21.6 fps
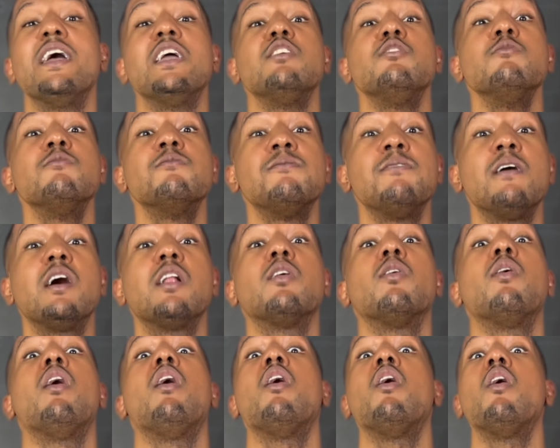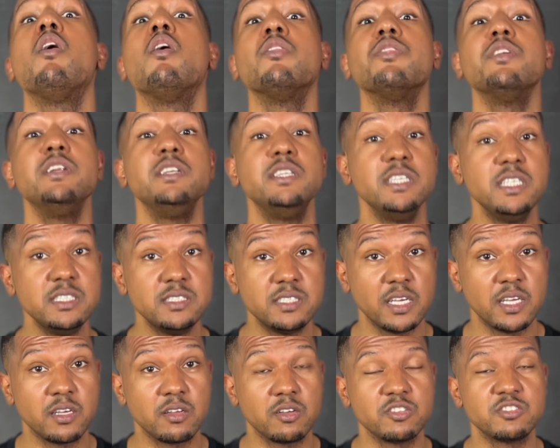and you follow all the
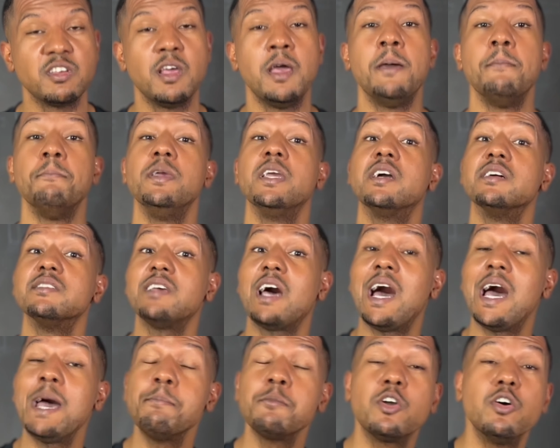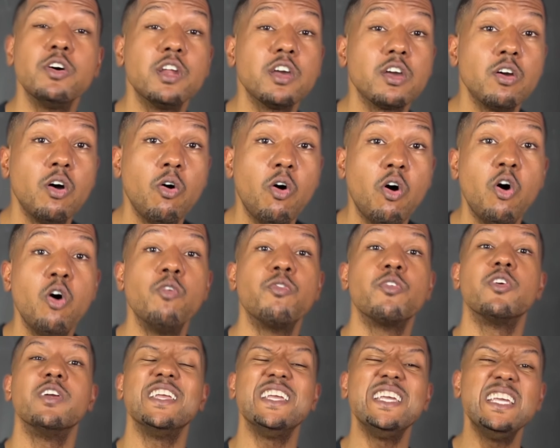details because I'm gonna go
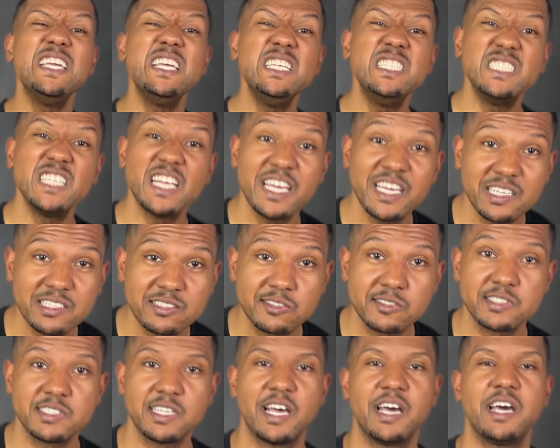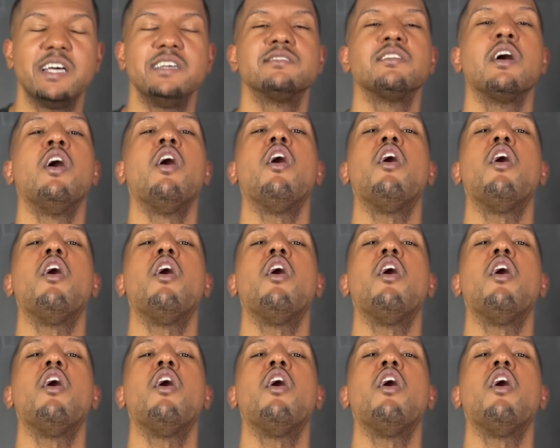over each exercise,